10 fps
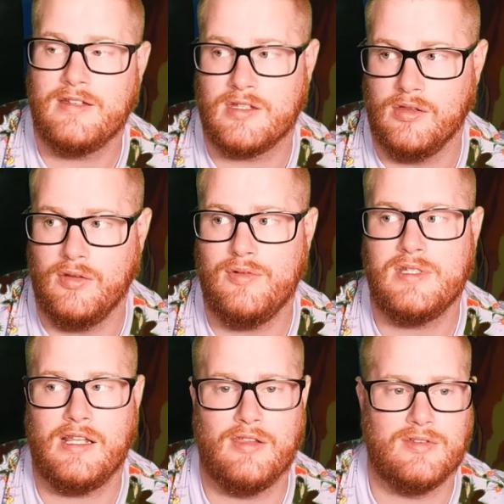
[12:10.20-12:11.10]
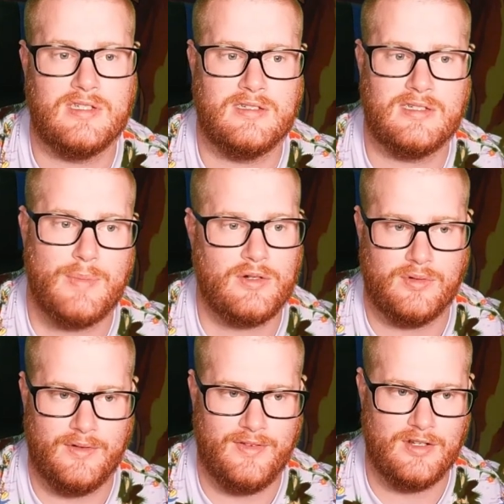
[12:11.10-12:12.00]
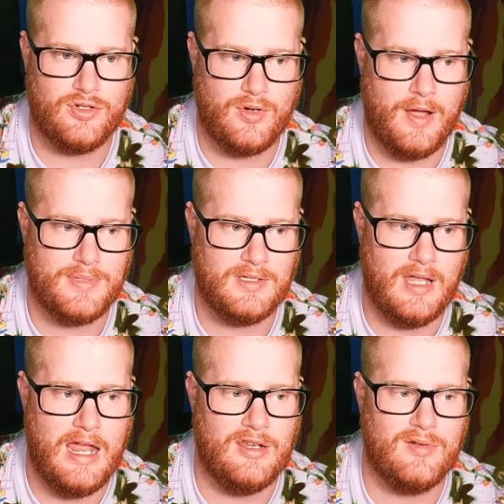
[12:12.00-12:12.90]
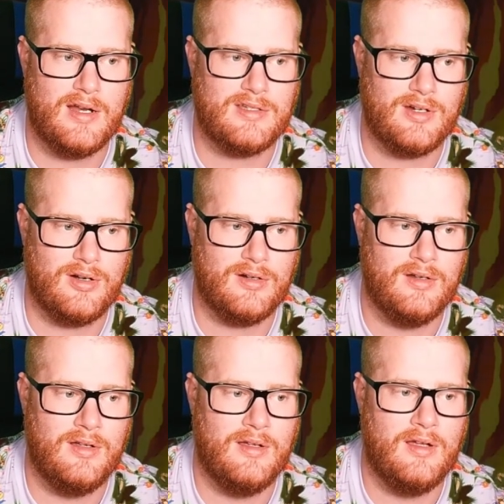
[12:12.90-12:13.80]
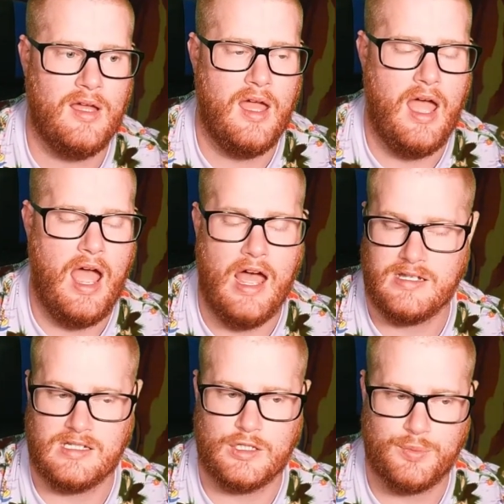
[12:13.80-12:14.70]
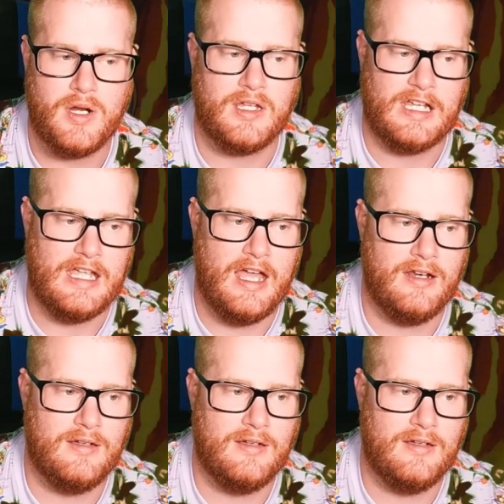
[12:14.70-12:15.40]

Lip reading: losing those special defense drops, and you got to start acid spraying again.